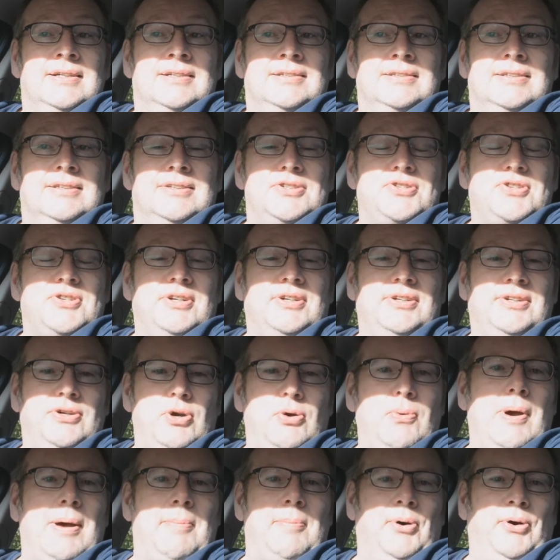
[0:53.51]
Right,
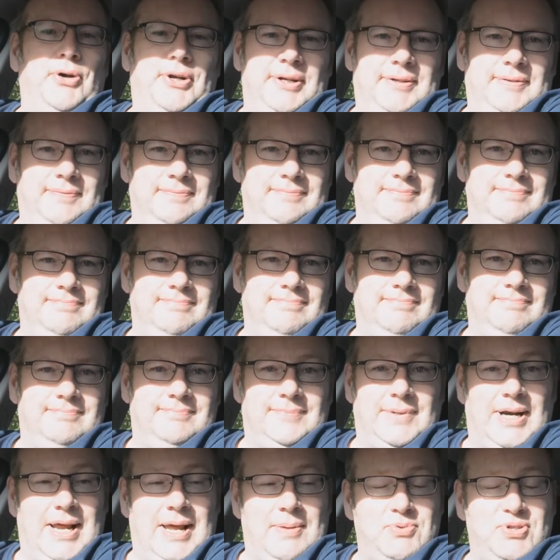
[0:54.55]
who am I?
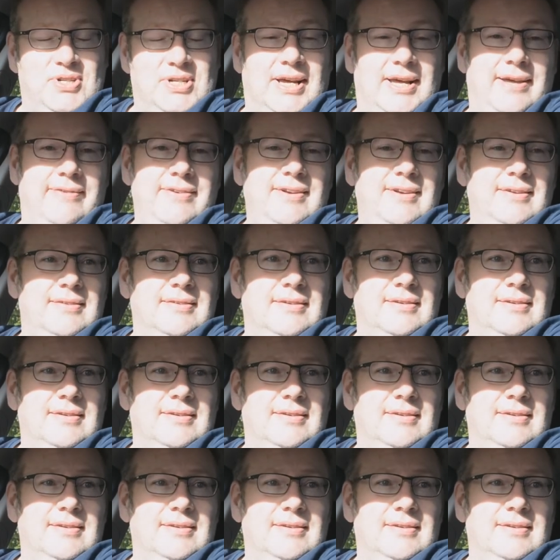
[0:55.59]
My name's David.